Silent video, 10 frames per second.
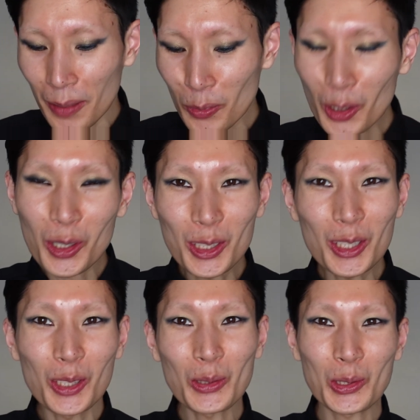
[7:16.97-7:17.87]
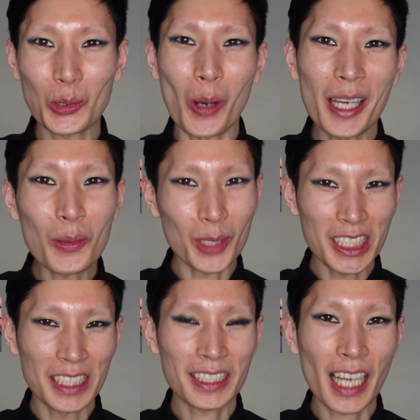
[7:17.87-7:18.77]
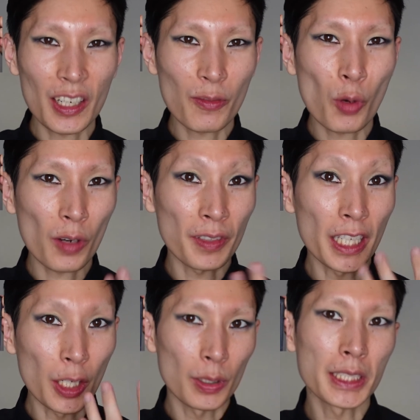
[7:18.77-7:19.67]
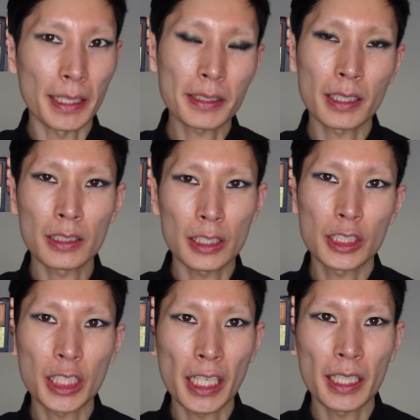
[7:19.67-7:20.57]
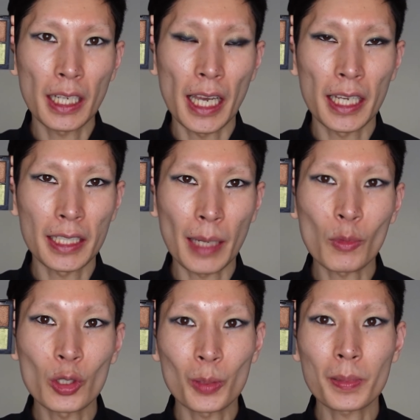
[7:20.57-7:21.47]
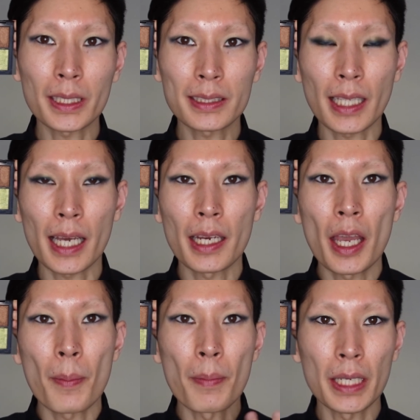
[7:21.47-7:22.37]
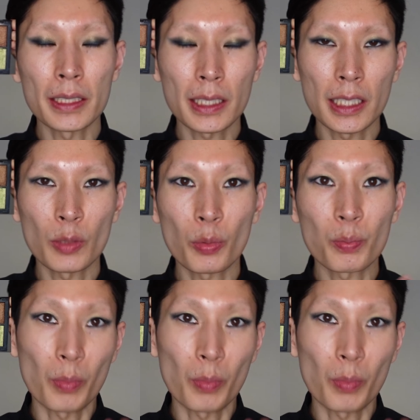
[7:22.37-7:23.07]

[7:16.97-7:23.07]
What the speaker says: we're going to use Sweat, which is kind of more of an iridescent shade, and I'm going to place that mainly,